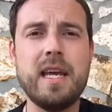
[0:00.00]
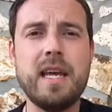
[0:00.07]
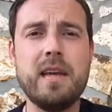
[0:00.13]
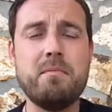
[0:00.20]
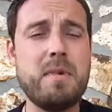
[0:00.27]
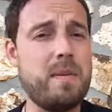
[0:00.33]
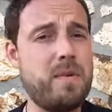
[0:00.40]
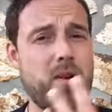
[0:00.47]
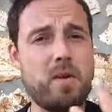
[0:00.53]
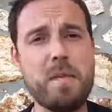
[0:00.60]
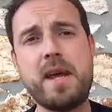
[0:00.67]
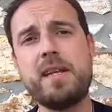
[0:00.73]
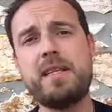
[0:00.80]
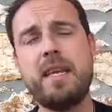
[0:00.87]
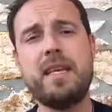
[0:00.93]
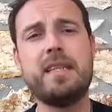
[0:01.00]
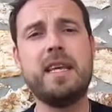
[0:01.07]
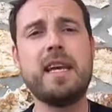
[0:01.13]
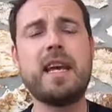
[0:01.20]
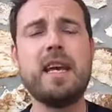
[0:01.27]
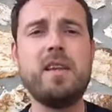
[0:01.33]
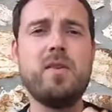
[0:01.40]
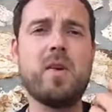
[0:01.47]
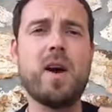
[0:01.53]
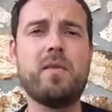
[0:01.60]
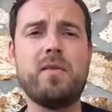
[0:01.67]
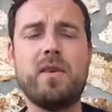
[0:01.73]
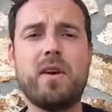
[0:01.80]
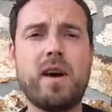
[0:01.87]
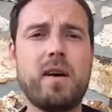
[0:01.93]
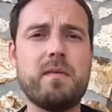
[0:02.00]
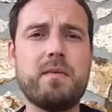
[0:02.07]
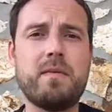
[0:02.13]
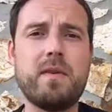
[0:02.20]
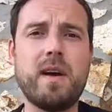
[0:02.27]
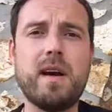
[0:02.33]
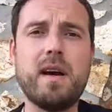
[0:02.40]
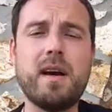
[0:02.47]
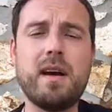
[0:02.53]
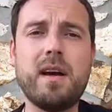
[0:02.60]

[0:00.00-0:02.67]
Maybe you're meditating and you have have a,